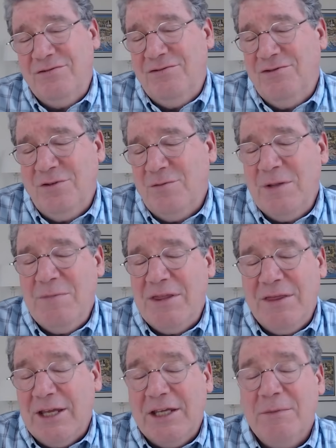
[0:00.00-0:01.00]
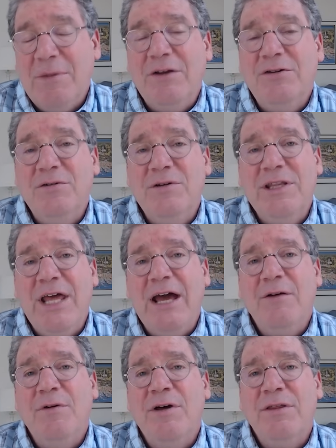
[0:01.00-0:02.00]
Should we be thinking about doing
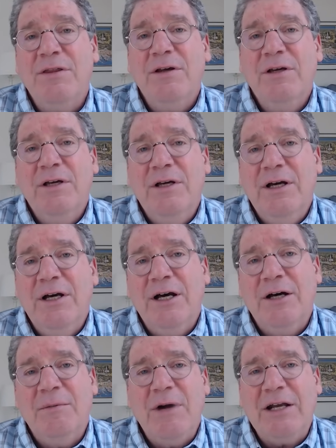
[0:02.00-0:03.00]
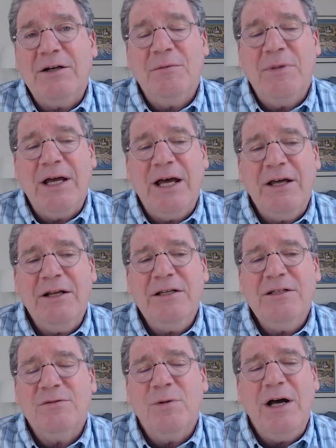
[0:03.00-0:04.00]
that with microbiota
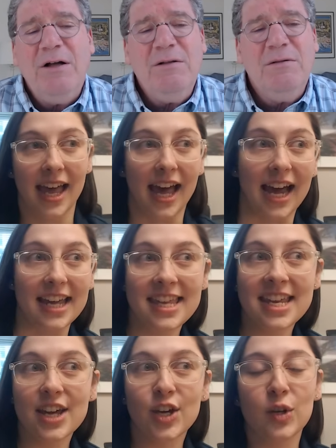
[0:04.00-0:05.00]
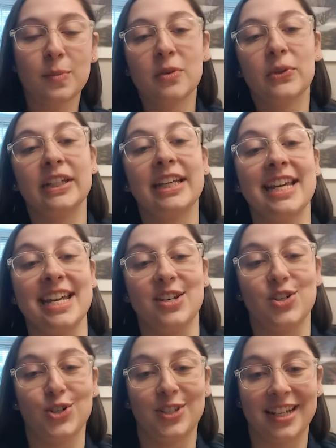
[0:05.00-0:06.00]
as well? I think it could be really
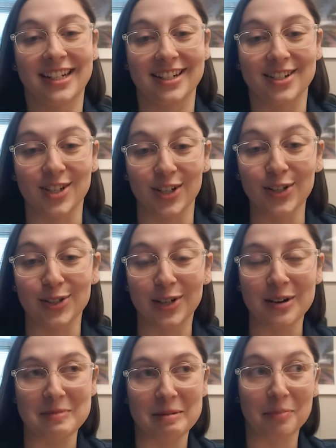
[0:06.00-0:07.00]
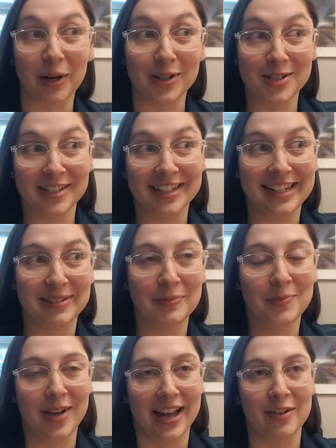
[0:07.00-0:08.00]
interesting to do. I mean, personally,
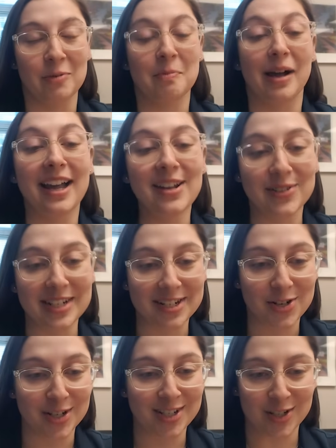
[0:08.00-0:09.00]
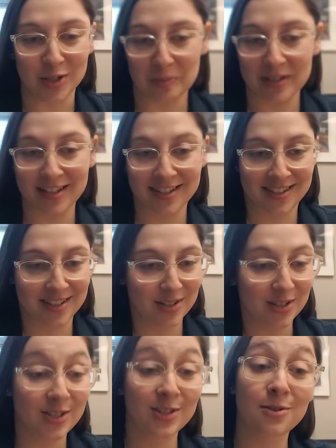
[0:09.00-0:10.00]
out of my own interest, just because,
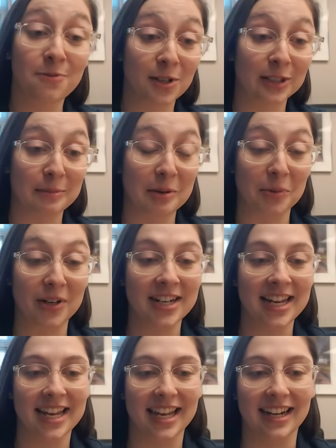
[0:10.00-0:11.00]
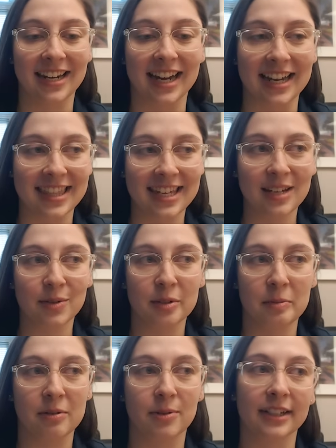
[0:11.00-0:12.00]
this is the field I've been working in, I think it would
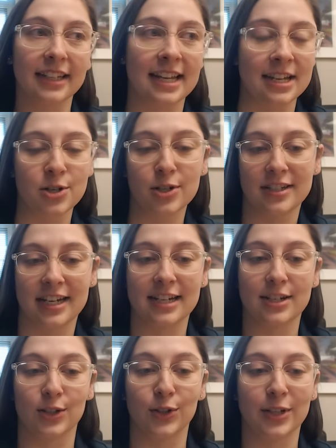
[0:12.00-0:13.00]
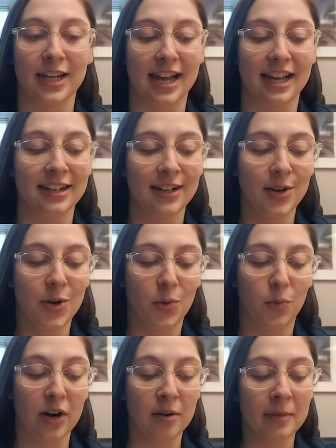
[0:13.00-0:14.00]
be really interesting to look at
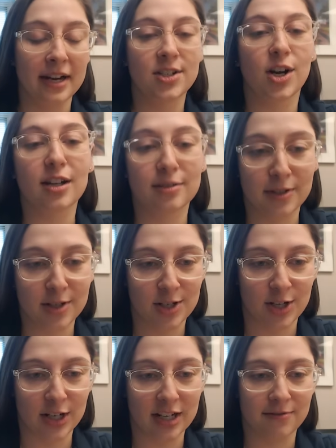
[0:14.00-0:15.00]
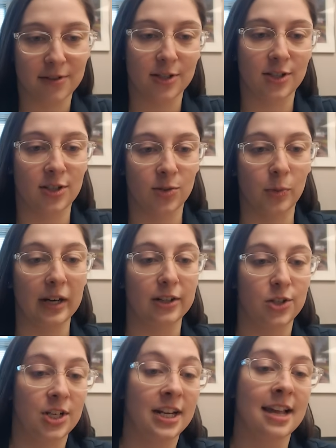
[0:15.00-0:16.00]
where my dog first started versus where
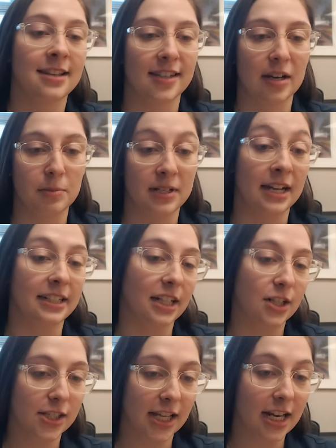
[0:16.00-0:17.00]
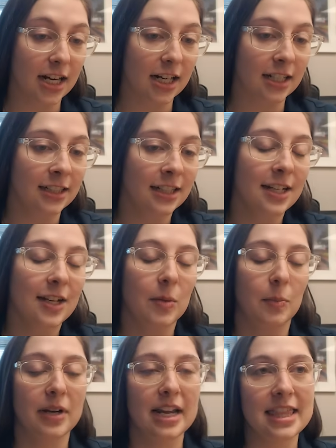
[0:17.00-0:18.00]
she ends up 10 years later.
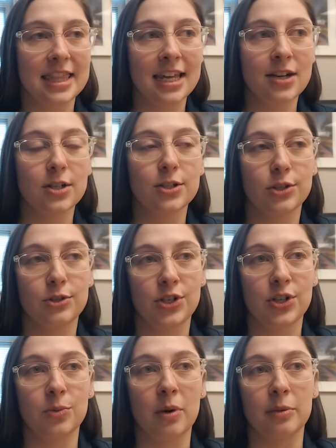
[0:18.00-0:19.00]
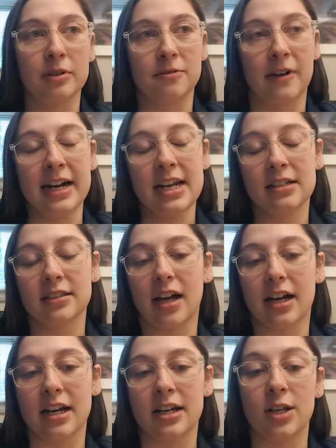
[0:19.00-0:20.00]
But I think also, too, what we're finding a
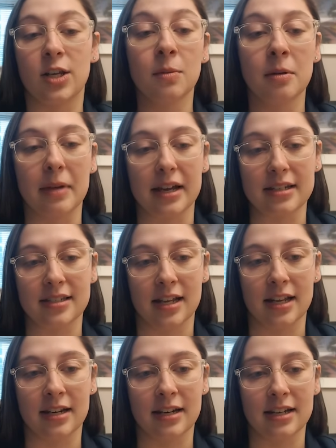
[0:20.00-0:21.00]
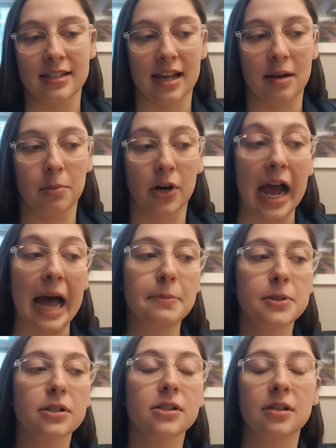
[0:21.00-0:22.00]
lot in human medicine is that perhaps
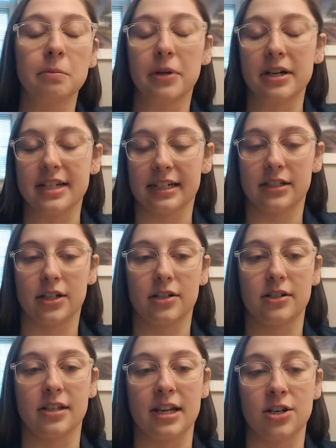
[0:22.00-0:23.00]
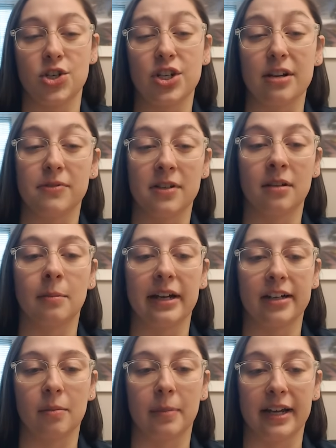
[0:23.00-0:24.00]
there's some predictors and shifts in the
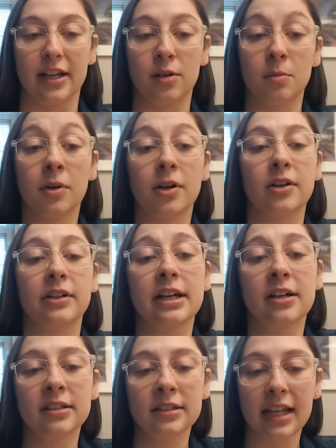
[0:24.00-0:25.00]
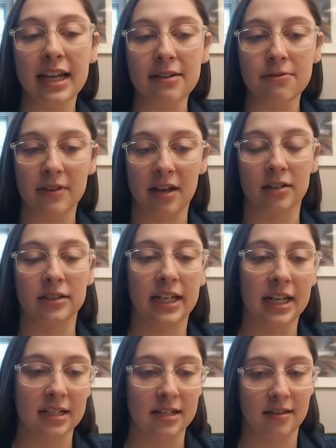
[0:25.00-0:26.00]
microbiome earlier in life that are
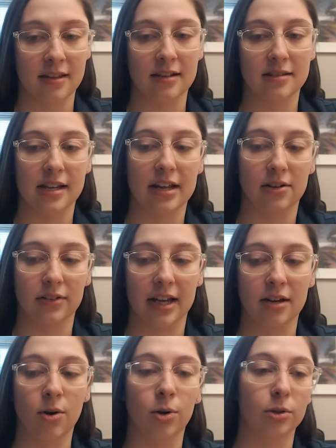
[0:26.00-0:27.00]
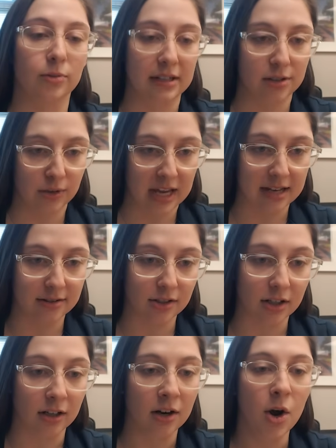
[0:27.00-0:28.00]
leading to things later, like colorectal
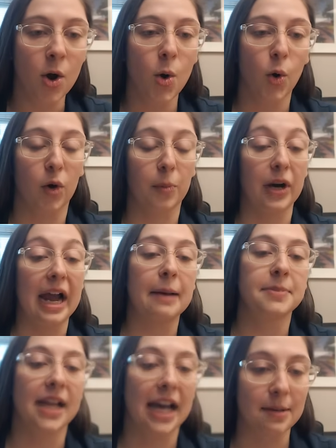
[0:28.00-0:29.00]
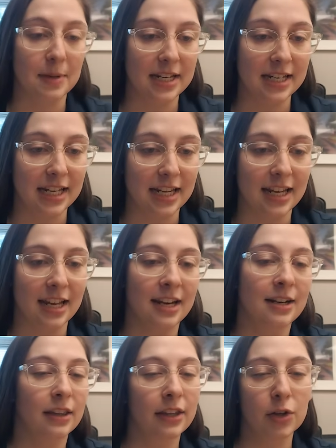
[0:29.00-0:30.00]
cancer, or perhaps IBD
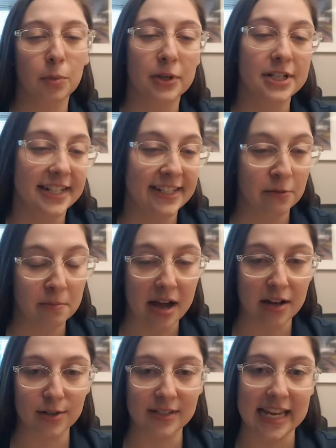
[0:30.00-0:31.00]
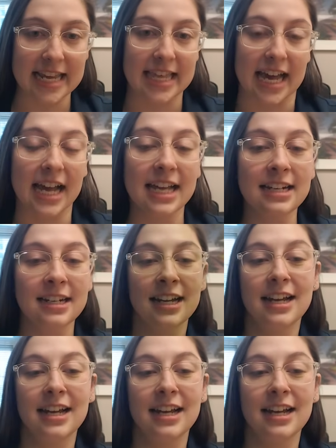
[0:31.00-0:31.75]
and little predictive models like that.